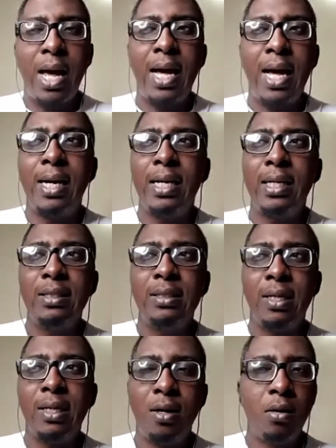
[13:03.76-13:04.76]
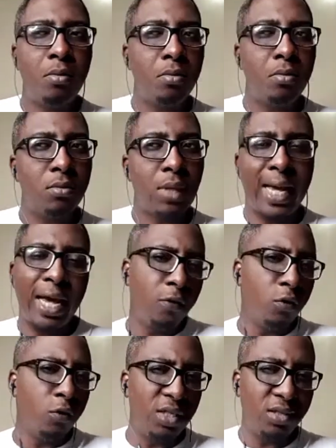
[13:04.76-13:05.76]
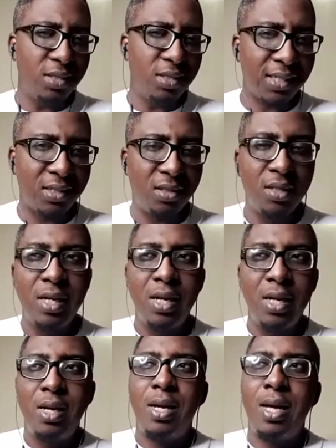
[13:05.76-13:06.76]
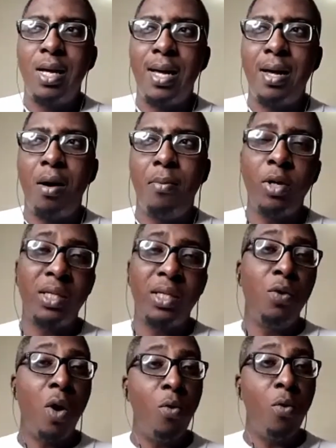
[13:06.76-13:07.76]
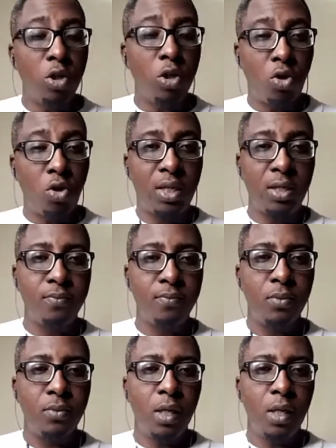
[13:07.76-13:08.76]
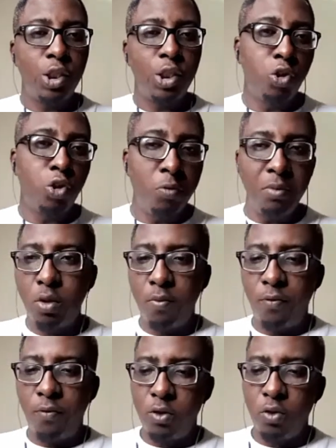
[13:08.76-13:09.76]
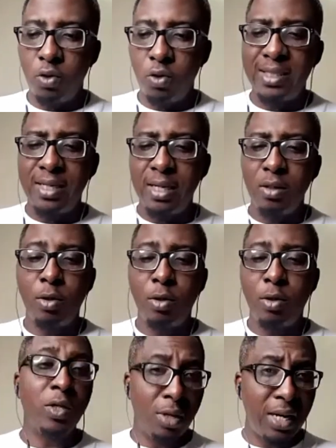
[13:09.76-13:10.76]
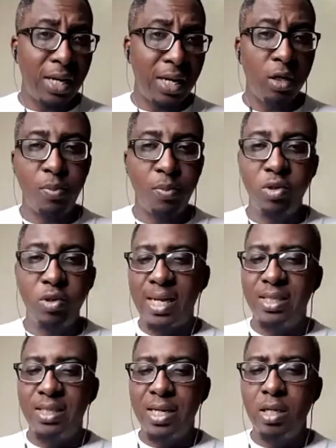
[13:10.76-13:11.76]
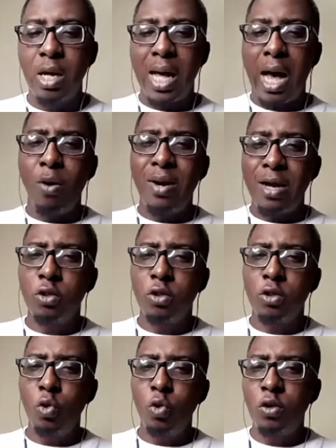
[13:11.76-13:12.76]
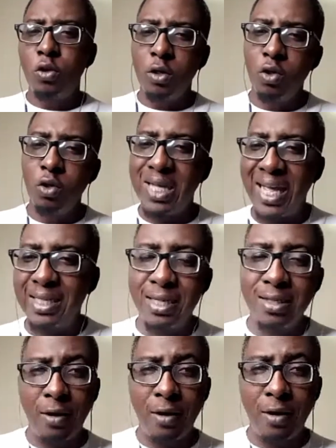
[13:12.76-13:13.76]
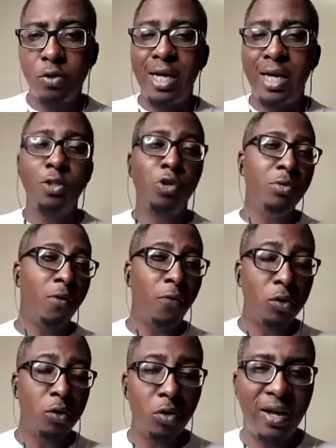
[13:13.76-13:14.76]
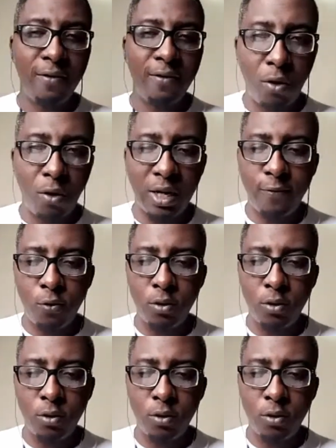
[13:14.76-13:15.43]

I kind of noticed that. But then when we got talking, she showed me some photos. I said, because we're talking about a project, I said I would like us to use photos like this and she showed me some photos on her phone.